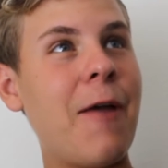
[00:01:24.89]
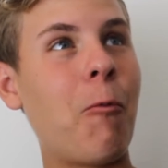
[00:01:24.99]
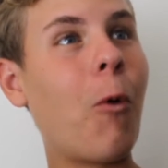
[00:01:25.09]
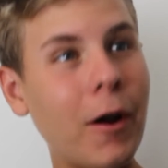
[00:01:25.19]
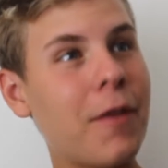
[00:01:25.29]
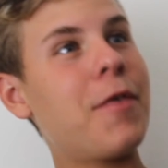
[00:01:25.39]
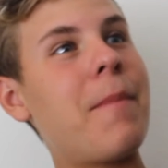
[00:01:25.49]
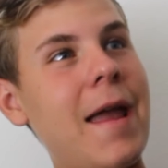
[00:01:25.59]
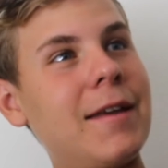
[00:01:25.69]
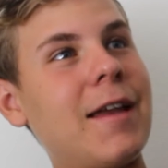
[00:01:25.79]
One of the
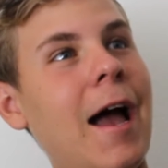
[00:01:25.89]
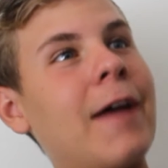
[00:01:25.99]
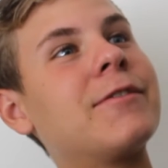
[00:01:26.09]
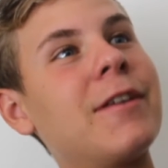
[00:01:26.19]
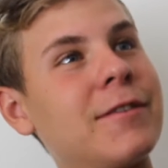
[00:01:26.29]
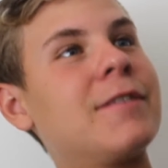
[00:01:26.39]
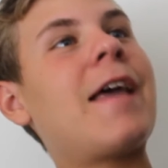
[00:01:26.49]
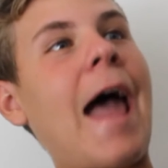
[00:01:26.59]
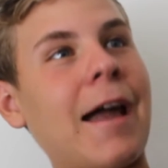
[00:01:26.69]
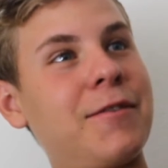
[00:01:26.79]
main guys gets
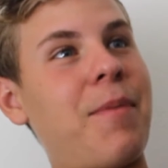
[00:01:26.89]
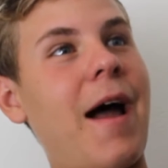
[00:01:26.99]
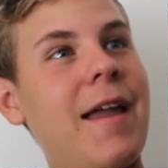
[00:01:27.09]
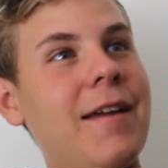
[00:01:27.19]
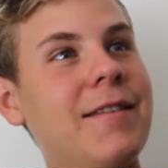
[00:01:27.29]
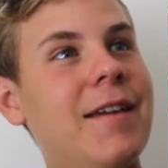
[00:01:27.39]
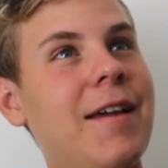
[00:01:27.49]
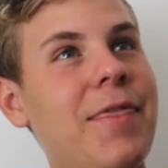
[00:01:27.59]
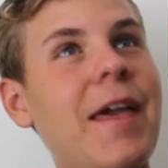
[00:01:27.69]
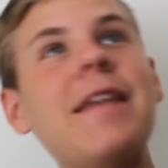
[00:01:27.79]
attacked by it,
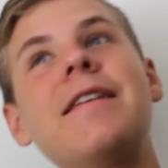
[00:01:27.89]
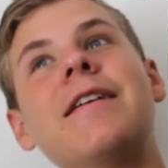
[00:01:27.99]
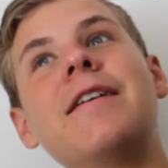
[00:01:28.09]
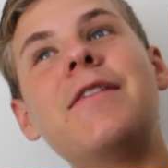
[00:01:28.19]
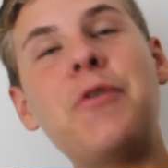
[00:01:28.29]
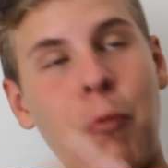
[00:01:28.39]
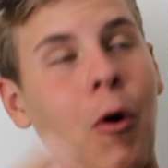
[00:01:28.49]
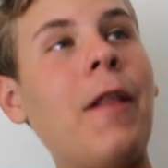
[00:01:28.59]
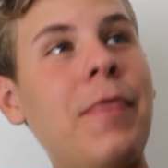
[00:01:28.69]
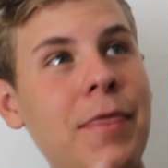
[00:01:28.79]
then
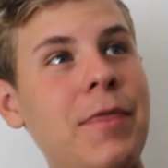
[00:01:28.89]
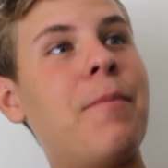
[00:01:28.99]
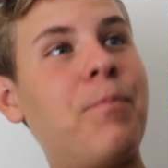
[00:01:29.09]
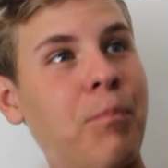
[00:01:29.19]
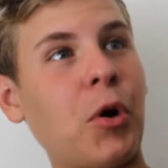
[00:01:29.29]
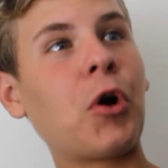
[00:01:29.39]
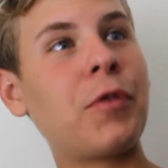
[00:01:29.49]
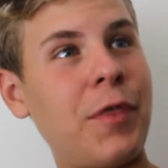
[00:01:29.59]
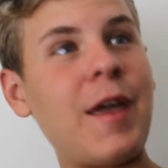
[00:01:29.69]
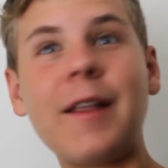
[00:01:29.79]
the
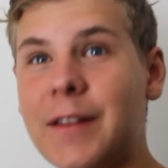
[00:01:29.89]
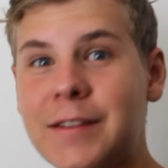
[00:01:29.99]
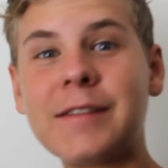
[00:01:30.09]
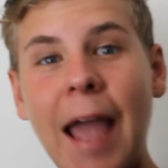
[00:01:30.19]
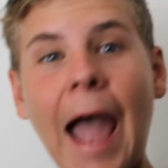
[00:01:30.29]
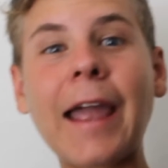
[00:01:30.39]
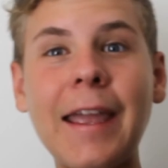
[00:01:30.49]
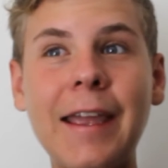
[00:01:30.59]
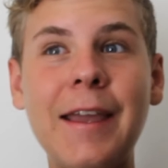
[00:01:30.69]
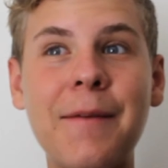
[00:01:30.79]
bird thing that's
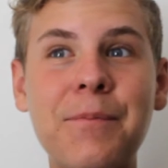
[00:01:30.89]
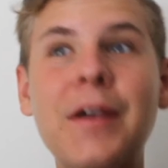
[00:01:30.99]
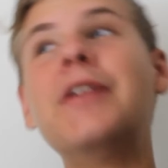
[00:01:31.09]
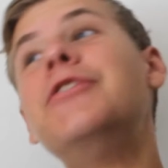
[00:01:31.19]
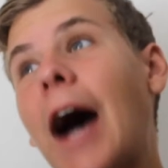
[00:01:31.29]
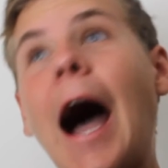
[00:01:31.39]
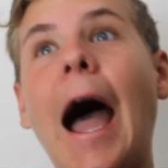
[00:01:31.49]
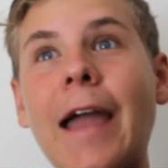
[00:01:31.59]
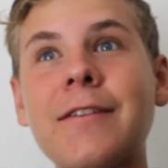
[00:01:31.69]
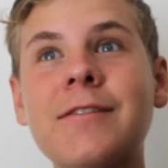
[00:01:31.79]
attacking him
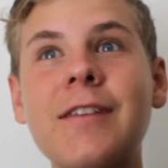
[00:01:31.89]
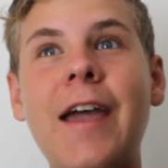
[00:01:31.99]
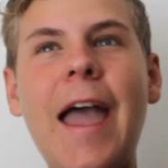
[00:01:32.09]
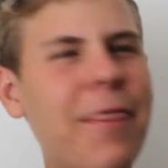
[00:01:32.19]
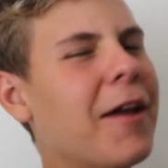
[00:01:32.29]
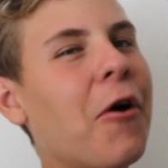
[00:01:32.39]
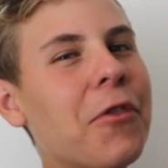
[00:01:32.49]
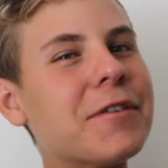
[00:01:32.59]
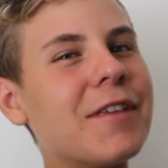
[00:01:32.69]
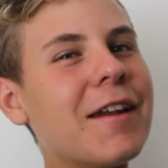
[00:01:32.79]
dies, and then all
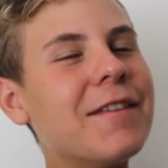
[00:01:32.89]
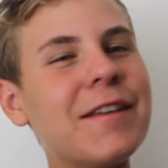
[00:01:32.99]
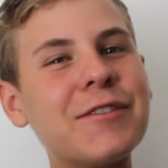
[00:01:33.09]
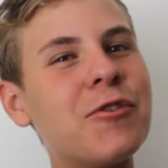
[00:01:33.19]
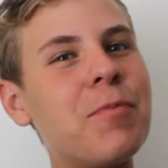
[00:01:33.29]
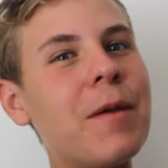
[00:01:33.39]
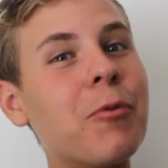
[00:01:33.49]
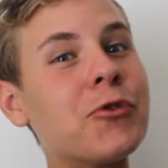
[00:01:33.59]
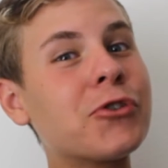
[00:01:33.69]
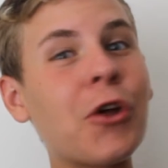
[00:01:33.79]
of a sudden these 2
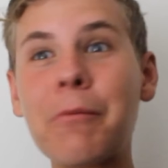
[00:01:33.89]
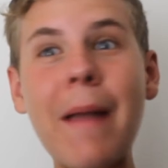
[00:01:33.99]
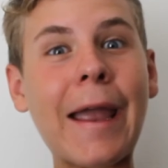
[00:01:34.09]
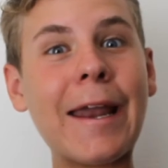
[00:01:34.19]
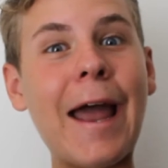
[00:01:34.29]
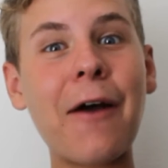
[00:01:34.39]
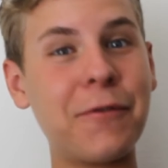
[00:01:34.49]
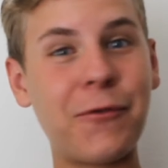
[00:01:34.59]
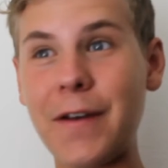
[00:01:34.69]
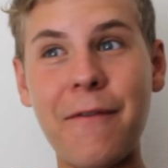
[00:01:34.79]
people just start making out
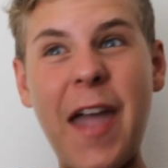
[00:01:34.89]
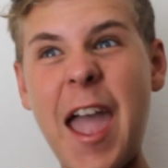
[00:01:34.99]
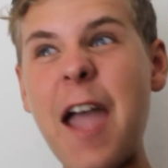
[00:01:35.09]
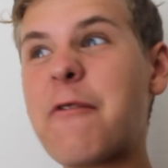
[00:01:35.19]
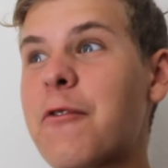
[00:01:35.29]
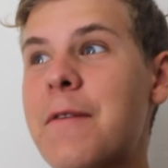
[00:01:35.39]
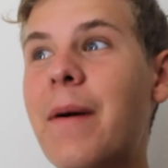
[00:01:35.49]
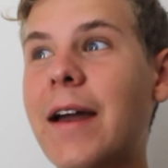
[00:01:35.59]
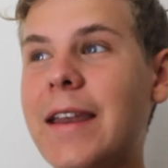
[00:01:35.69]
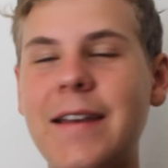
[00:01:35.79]
in front of
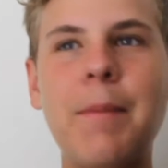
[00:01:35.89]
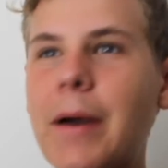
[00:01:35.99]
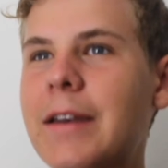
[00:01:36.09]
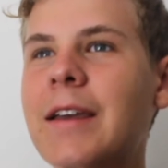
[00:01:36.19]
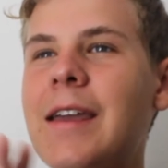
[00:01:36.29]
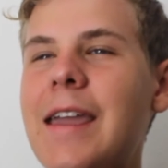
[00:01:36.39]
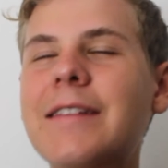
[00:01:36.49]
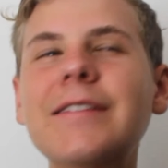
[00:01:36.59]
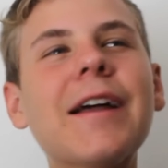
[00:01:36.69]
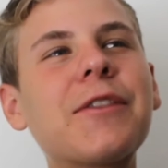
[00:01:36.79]
everybody. But
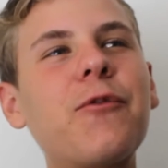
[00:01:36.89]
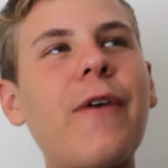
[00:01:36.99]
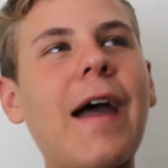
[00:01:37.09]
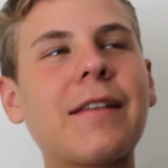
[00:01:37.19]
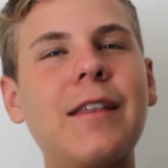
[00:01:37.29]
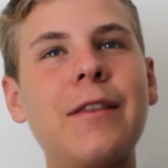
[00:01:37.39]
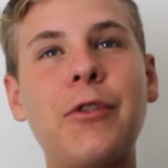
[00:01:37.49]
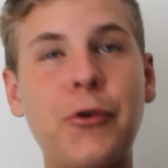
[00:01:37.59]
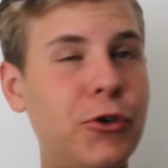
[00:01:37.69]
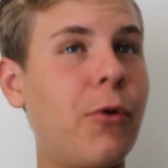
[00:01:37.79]
it's not the fact that
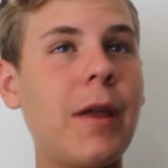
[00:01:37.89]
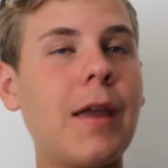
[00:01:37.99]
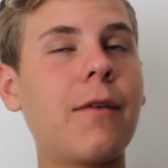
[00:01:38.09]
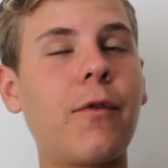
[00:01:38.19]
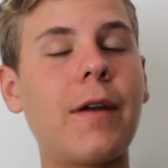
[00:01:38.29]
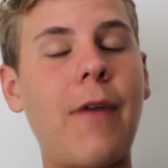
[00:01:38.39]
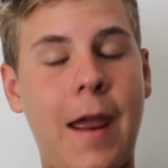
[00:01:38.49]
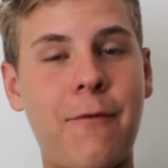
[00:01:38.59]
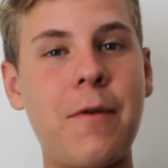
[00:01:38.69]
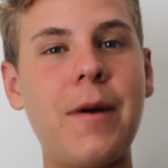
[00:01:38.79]
they're doing it in front of
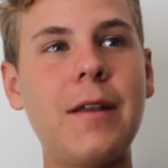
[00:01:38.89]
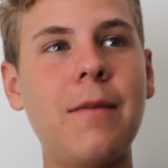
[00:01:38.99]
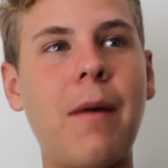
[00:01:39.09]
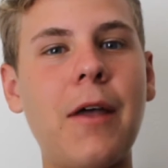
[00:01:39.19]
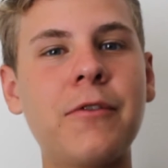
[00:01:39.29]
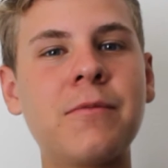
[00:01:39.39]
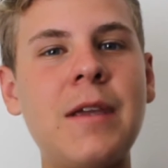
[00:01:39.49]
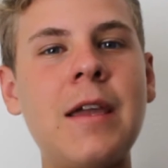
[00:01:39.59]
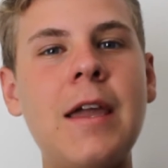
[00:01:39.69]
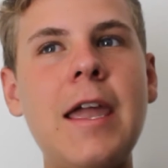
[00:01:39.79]
everybody that bothers
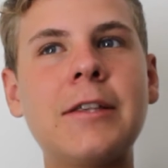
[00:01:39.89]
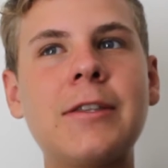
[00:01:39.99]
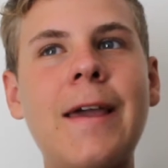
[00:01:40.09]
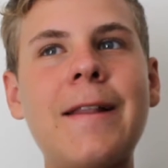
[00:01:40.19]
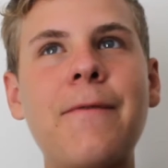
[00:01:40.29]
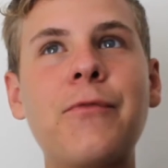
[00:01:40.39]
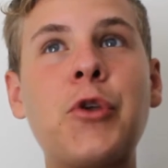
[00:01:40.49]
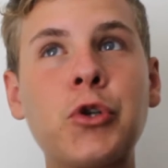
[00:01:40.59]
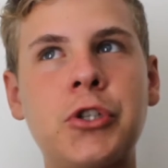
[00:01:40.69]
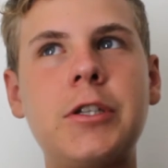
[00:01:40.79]
me, it's that
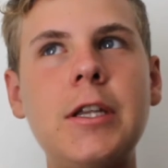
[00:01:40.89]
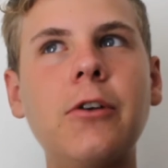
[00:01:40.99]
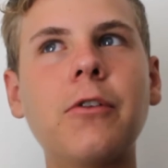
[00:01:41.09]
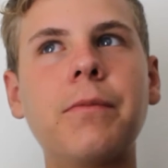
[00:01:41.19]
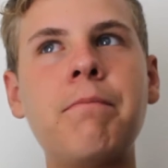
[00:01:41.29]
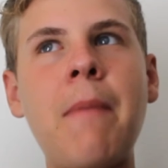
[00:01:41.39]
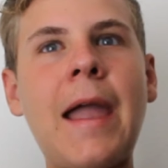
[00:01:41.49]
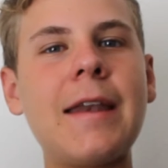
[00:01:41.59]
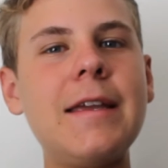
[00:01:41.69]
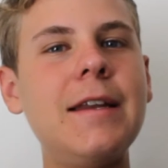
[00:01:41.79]
there's still
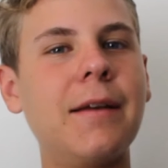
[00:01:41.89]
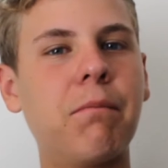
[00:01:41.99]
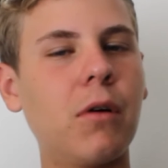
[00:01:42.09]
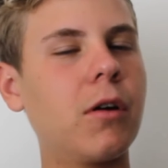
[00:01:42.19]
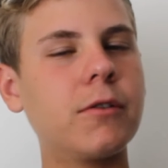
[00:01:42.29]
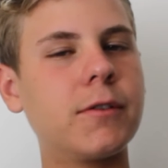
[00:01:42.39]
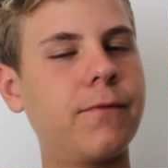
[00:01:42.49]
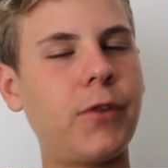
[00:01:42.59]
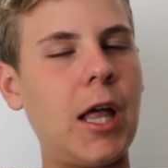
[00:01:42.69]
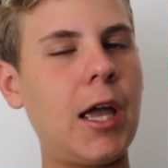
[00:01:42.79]
man-eating birds
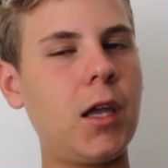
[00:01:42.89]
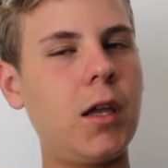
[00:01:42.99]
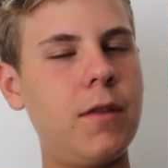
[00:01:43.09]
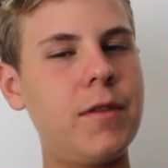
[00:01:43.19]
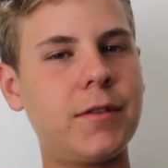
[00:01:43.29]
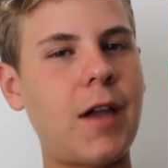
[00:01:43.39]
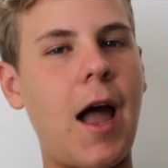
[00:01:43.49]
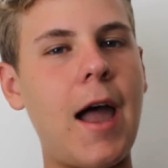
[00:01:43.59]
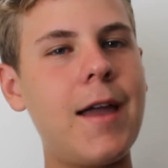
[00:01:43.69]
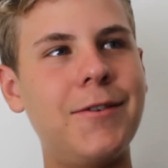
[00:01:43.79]
flying in the
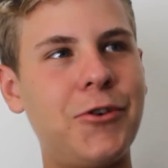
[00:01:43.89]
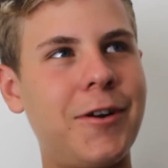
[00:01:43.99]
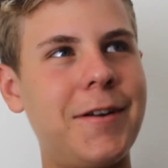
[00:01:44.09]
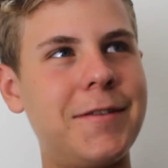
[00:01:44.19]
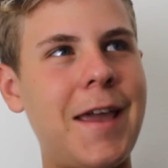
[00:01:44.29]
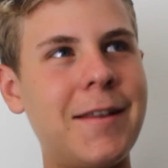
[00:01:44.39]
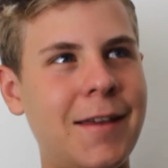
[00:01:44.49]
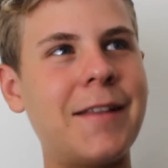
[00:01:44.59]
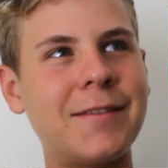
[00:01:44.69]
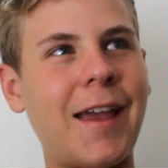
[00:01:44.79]
sky, and you're gonna take
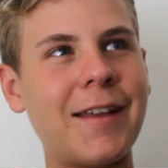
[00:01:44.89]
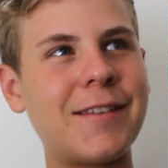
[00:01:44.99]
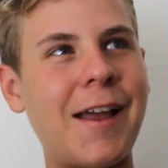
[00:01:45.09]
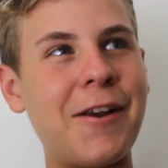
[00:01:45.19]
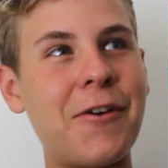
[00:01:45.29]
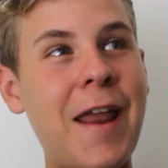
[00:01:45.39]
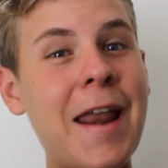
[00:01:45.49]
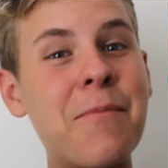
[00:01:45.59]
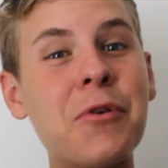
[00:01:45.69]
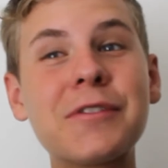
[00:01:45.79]
10 seconds out of your
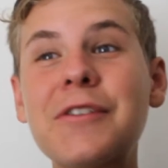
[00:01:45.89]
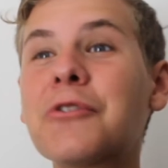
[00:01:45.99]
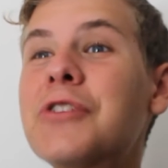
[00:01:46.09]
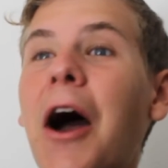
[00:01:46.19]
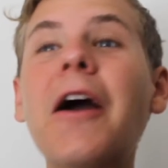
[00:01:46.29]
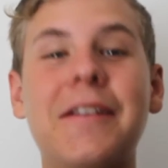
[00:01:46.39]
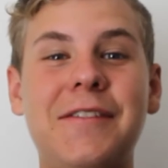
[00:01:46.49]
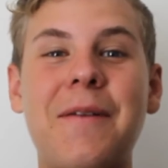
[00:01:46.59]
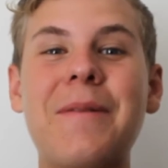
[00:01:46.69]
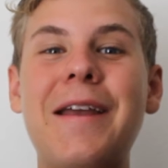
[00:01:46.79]
day to put your tongue in
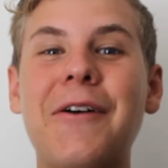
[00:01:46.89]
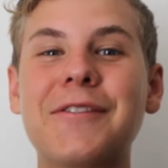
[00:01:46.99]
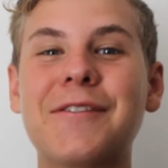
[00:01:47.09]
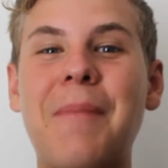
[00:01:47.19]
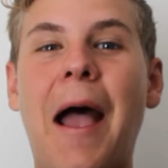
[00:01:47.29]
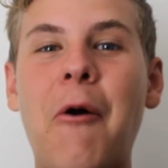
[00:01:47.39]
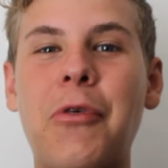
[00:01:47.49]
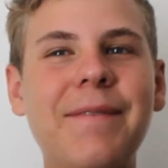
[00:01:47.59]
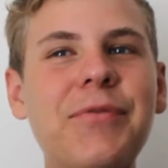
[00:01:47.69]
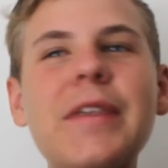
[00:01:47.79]
somebody else's mouth.